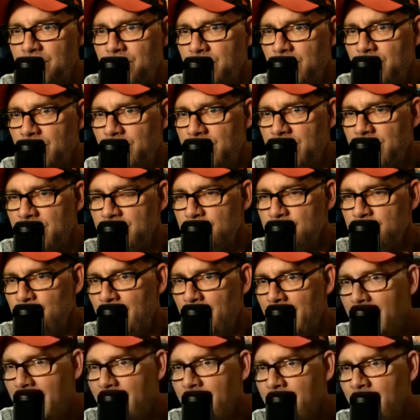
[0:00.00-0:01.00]
this
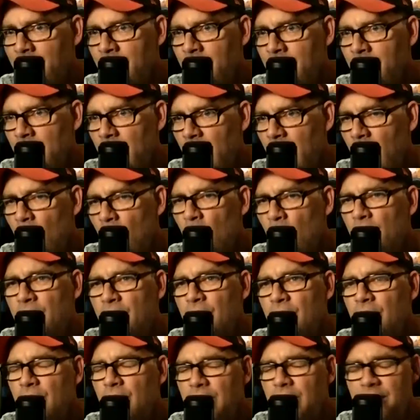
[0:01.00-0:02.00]
path i
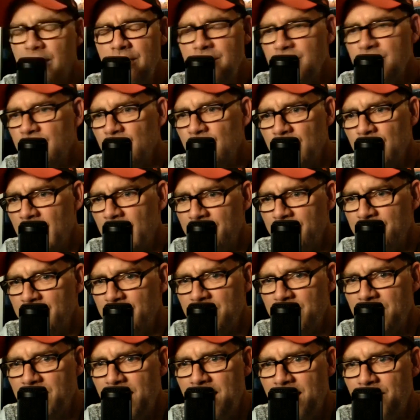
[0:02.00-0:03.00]
wonder and you don't have to
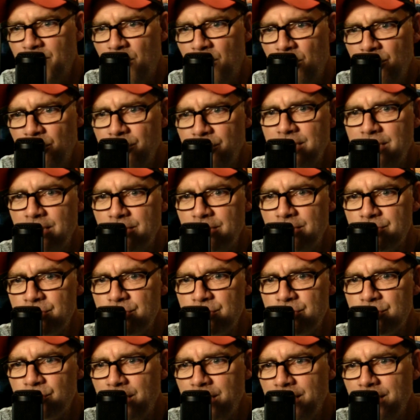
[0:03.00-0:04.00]
have all the answers
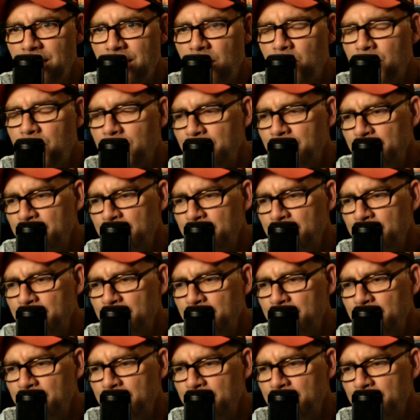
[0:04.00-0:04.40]
right now but